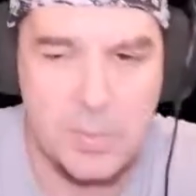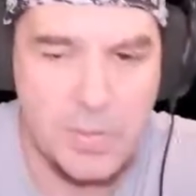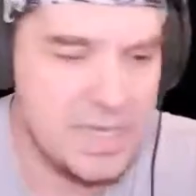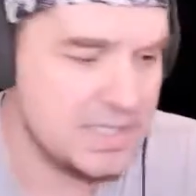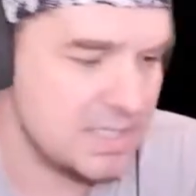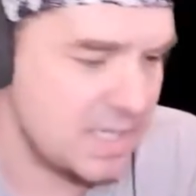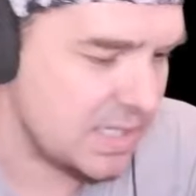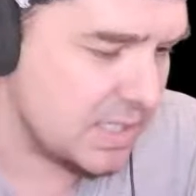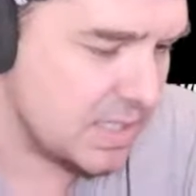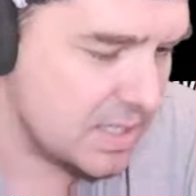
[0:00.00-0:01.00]
practice
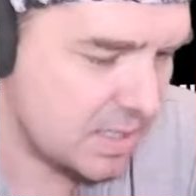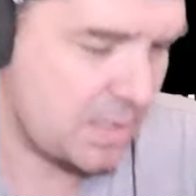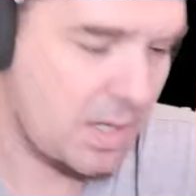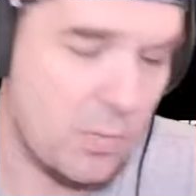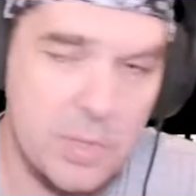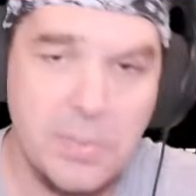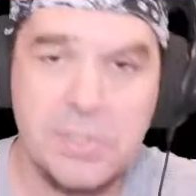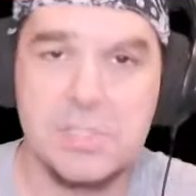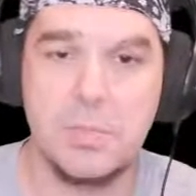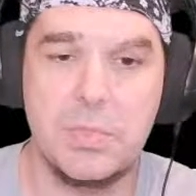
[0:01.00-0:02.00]
editing. I want to put
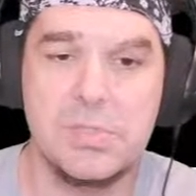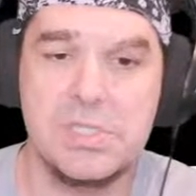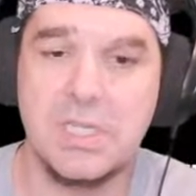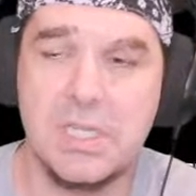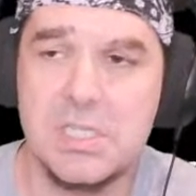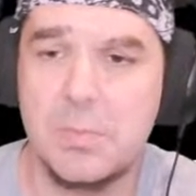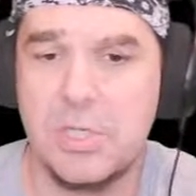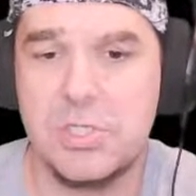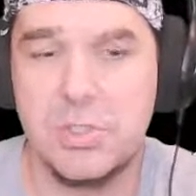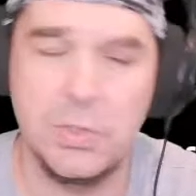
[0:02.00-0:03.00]
some music into my
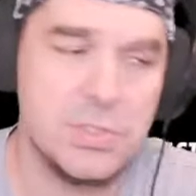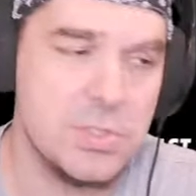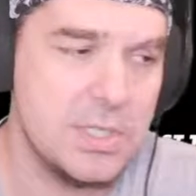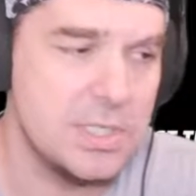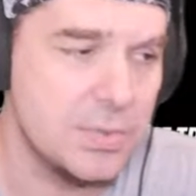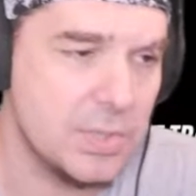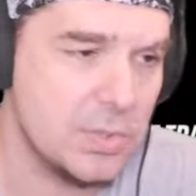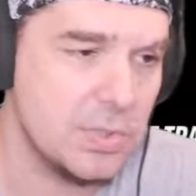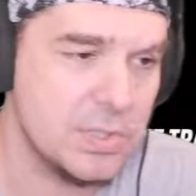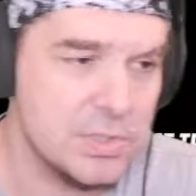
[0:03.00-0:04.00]
show, so I need to
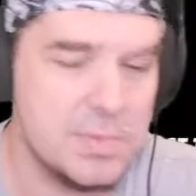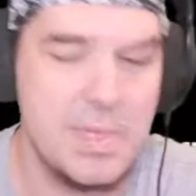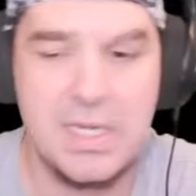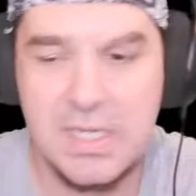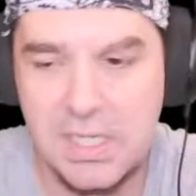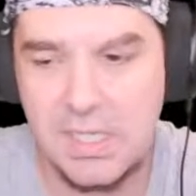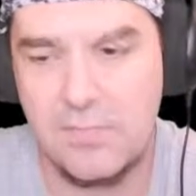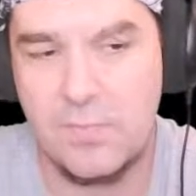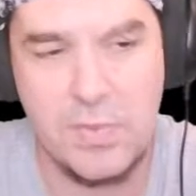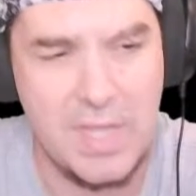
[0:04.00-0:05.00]
record and do some editing, and
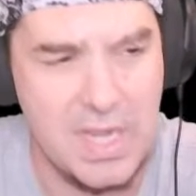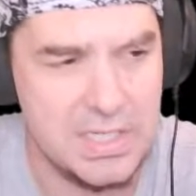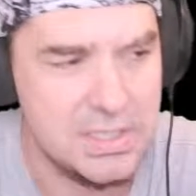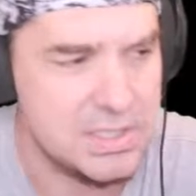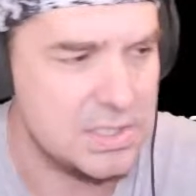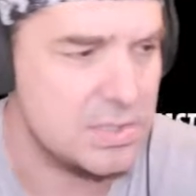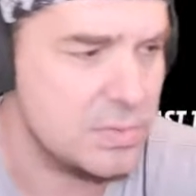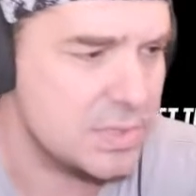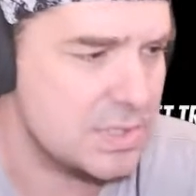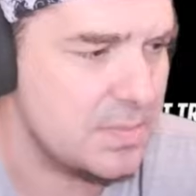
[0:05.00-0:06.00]
for that I need to do
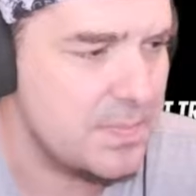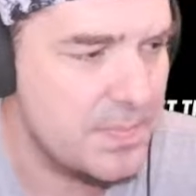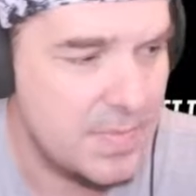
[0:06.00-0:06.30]
some,